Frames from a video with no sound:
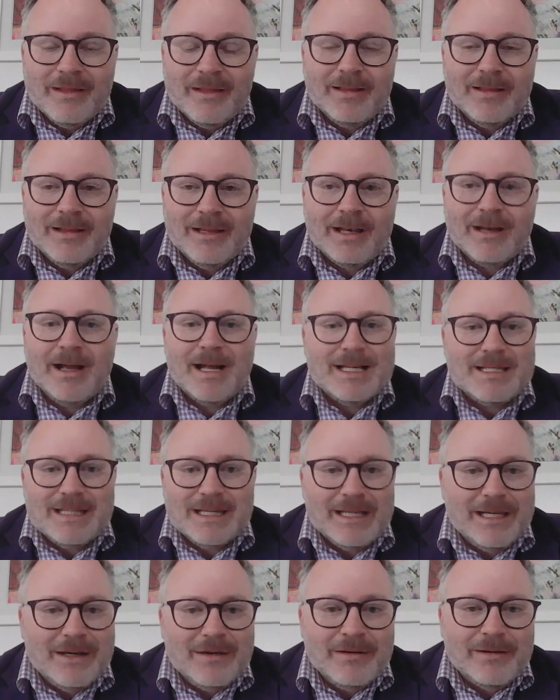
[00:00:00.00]

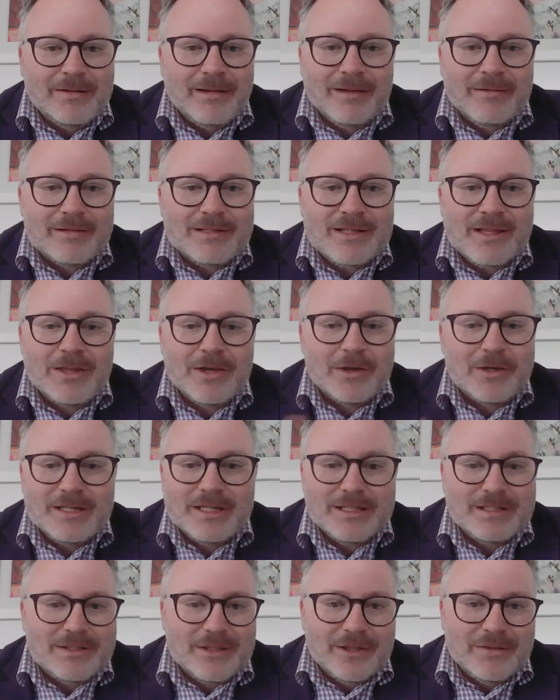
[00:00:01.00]
idea, and there was
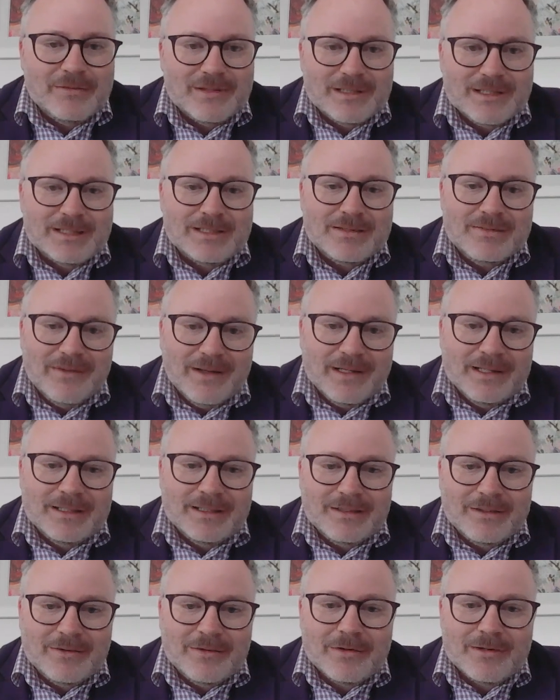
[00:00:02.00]
30 services
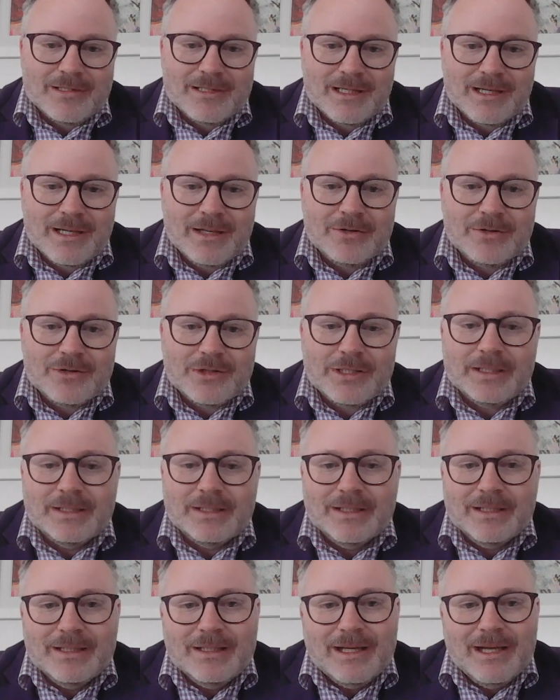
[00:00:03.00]
funded across the country.
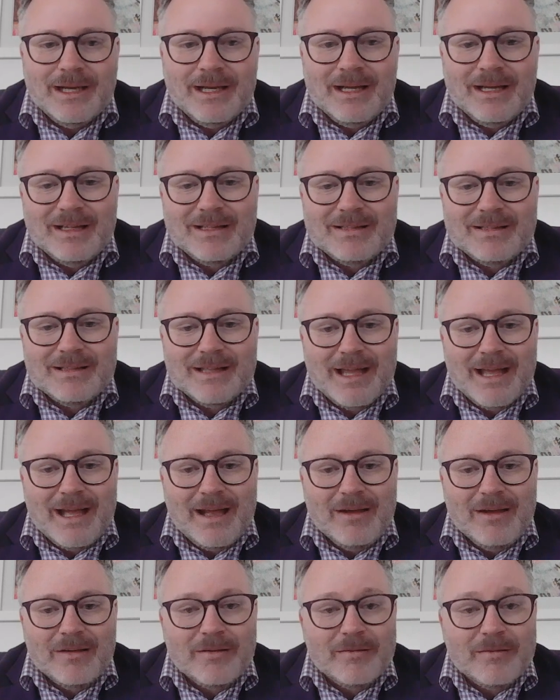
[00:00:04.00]
It's
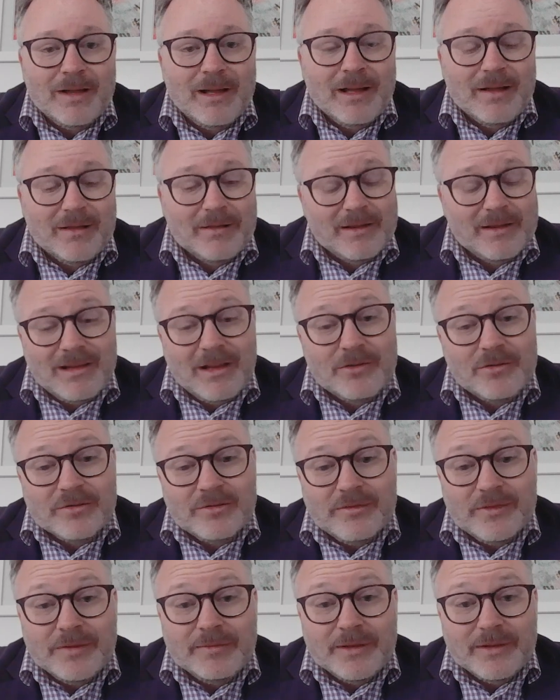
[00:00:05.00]
now there's
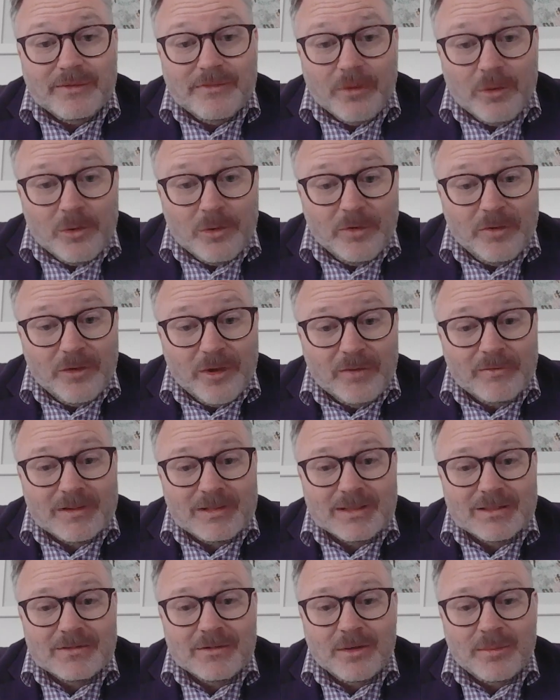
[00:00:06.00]
154
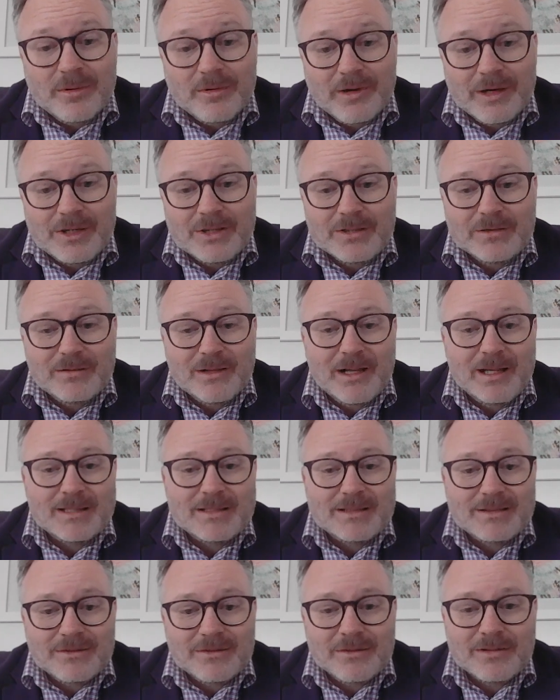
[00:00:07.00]
services
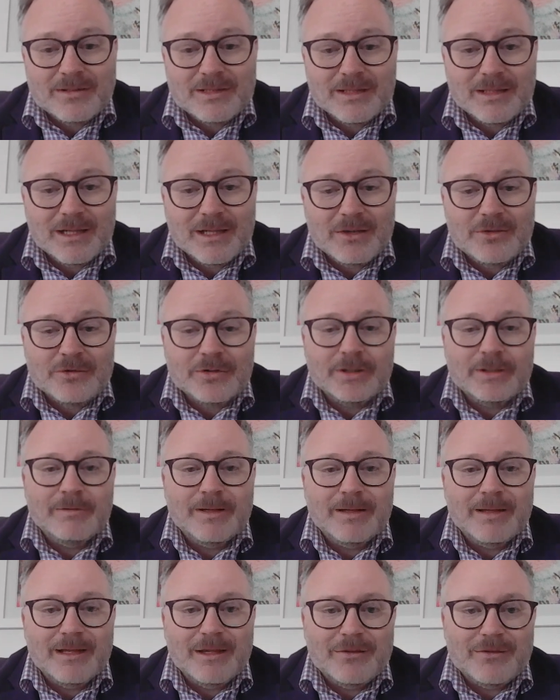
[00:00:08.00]
operationalized across the country,
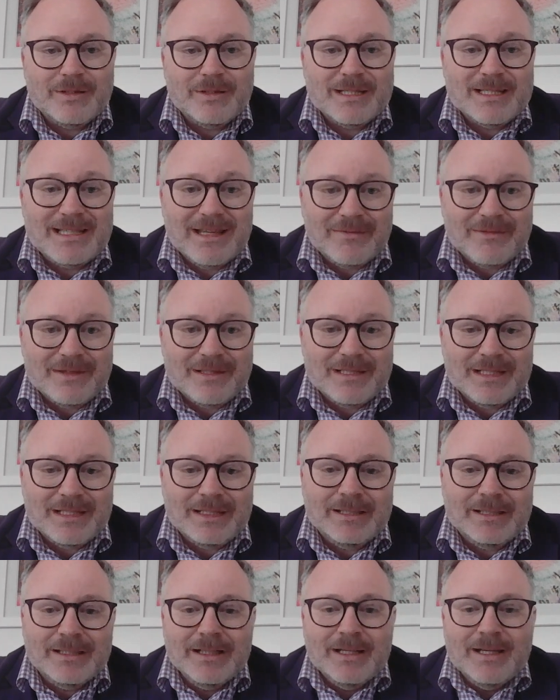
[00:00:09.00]
with
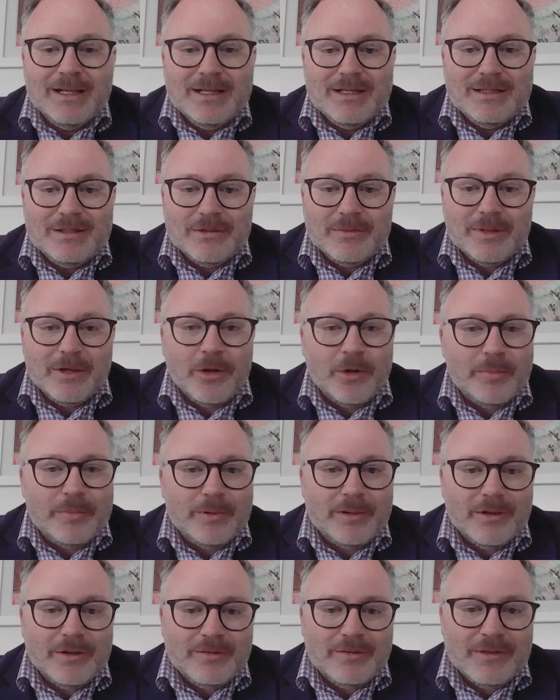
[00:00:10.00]
170 to be
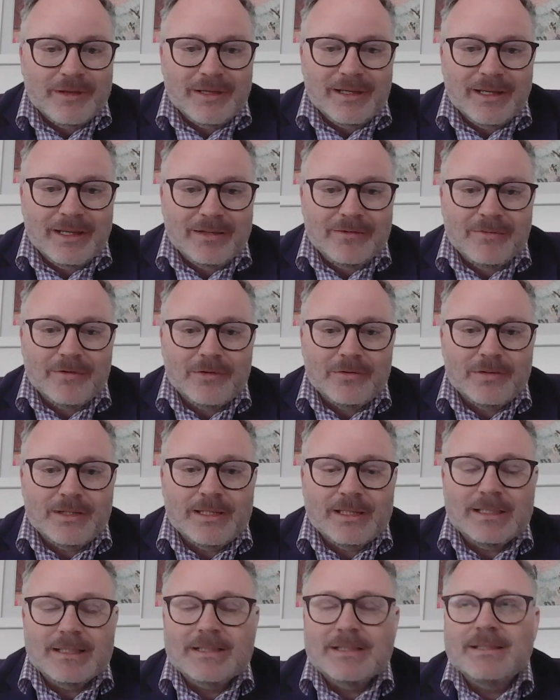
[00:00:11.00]
opened over the next few
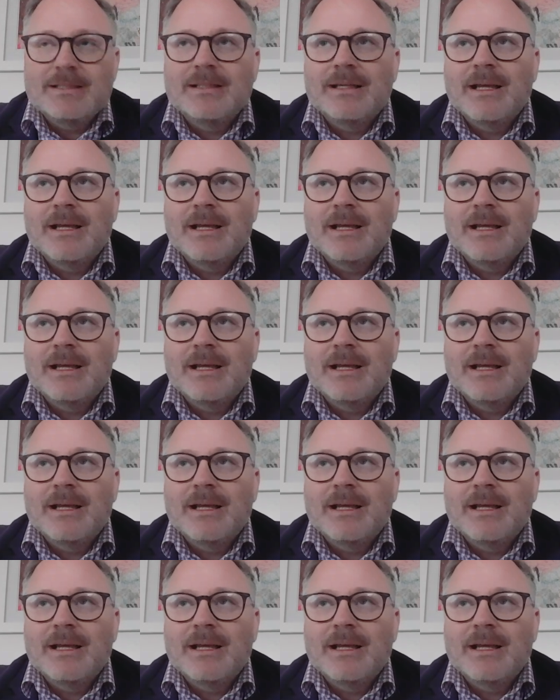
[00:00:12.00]
years.